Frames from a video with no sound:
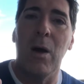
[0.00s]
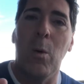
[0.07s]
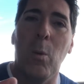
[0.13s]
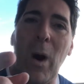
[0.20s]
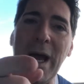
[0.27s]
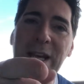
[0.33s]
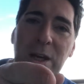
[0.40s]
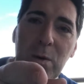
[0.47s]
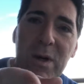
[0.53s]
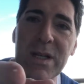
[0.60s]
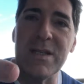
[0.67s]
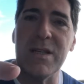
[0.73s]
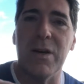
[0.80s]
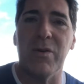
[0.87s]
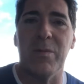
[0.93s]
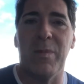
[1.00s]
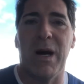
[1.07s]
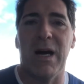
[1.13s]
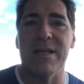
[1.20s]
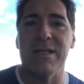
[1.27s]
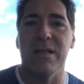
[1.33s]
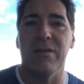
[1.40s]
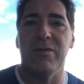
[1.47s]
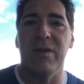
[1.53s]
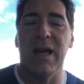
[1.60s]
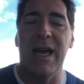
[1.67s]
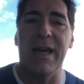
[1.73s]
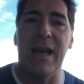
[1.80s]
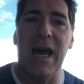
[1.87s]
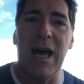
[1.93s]
why do you consider it positive,
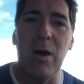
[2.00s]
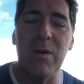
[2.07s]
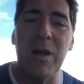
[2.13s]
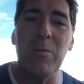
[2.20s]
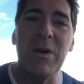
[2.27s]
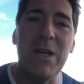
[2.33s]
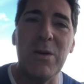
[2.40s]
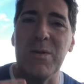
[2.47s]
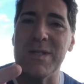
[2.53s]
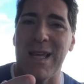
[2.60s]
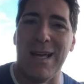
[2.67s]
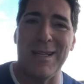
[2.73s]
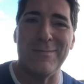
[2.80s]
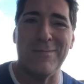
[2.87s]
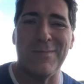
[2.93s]
and how can we use that?